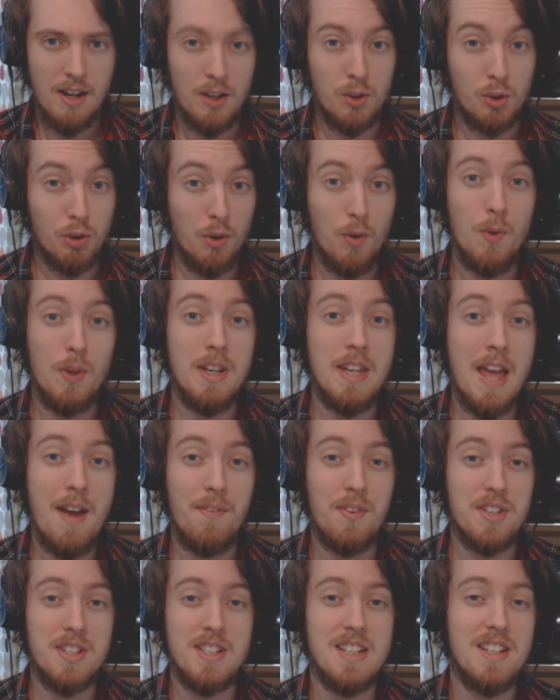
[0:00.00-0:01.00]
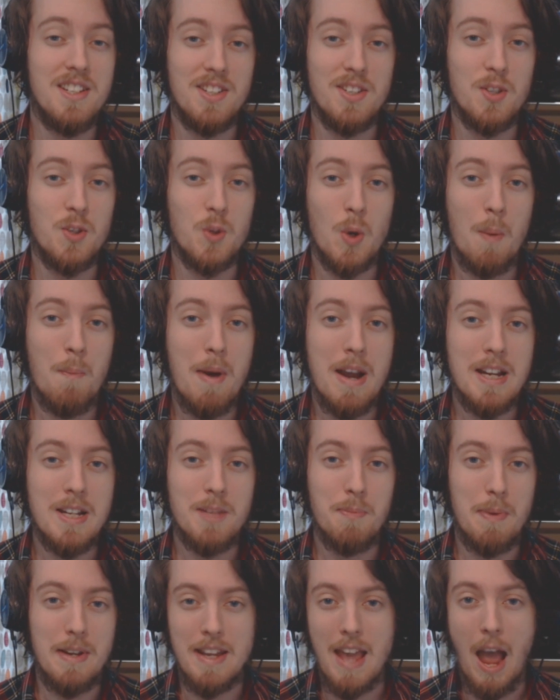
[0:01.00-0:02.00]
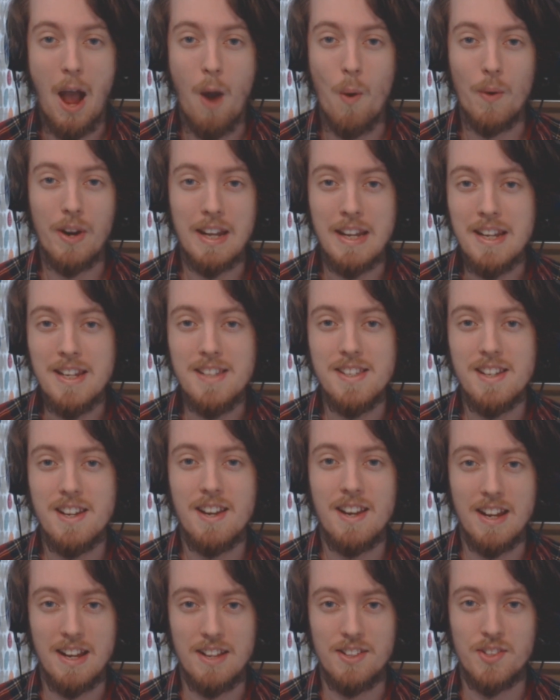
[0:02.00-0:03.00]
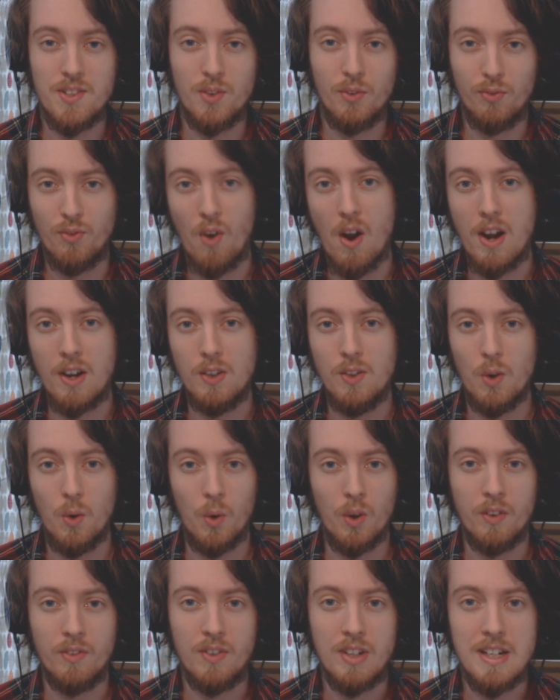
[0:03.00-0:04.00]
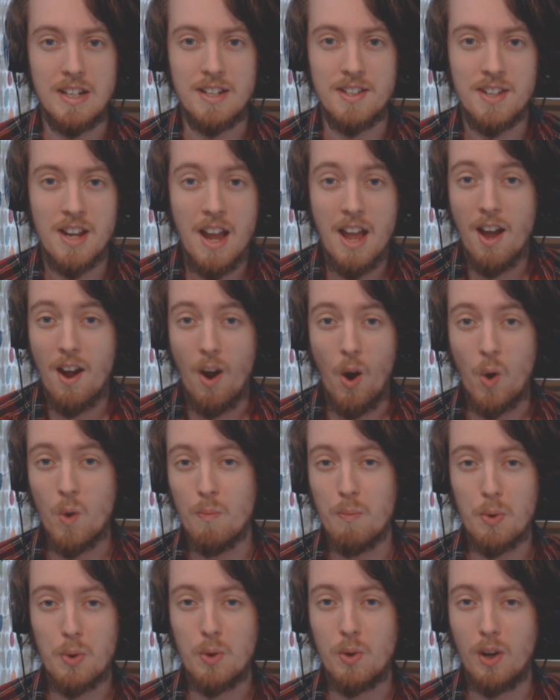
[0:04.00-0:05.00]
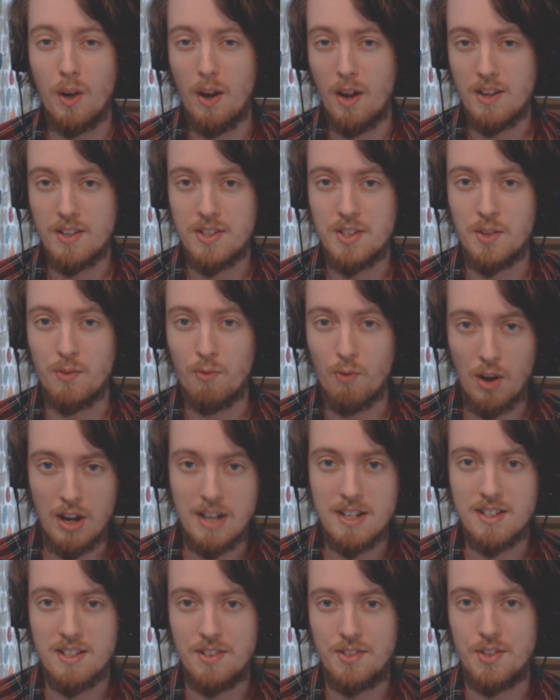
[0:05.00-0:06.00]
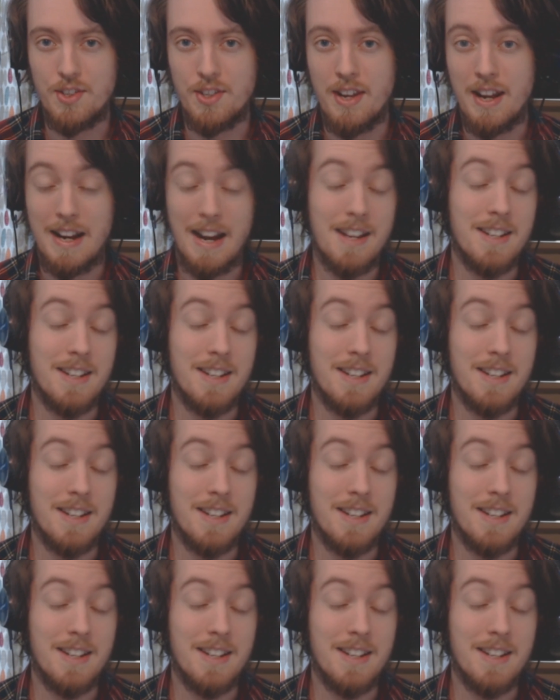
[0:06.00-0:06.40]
It truly never ceases to amaze me how easy it is to find all of these homebrew classes and races today.